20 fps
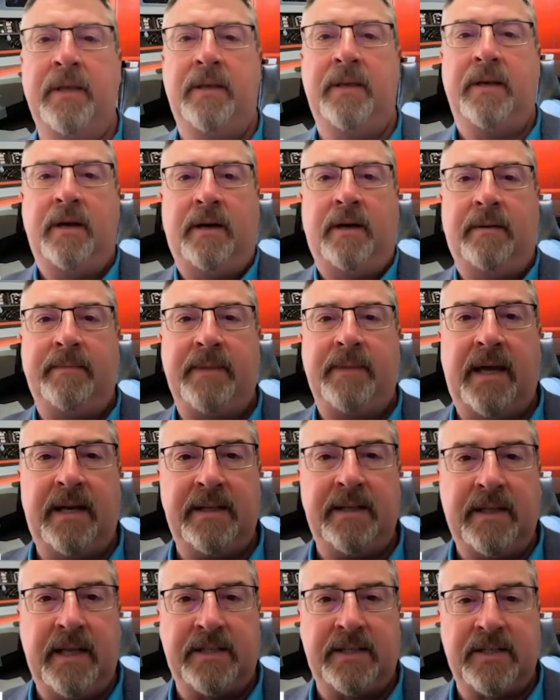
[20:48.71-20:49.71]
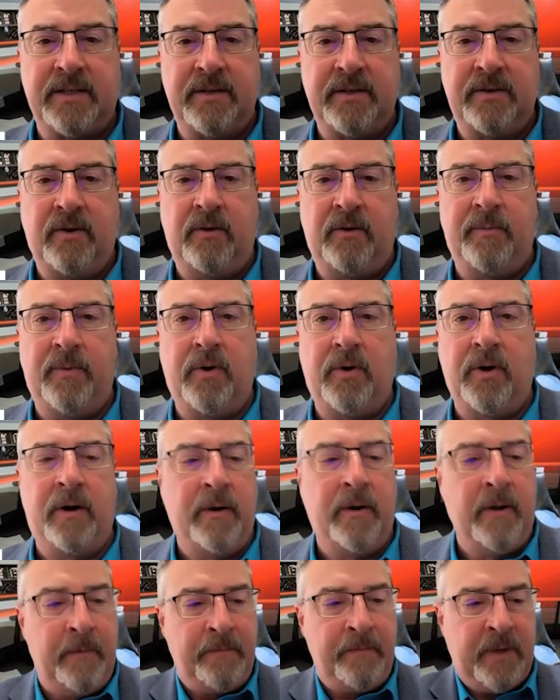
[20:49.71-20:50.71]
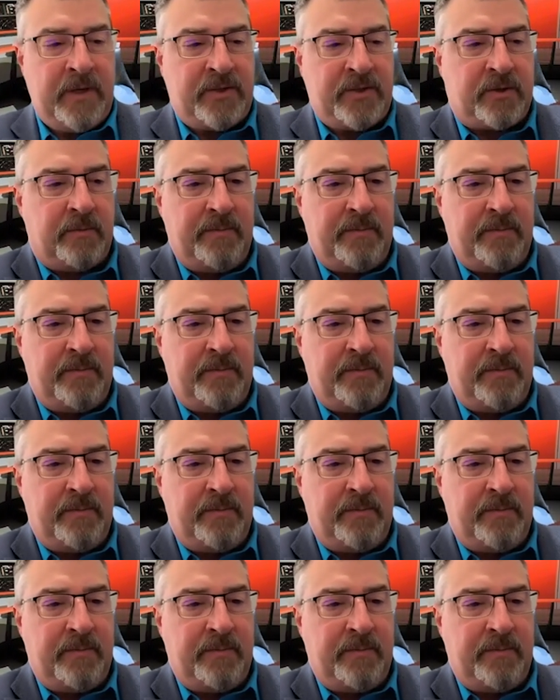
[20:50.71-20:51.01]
uh, that that's no more. So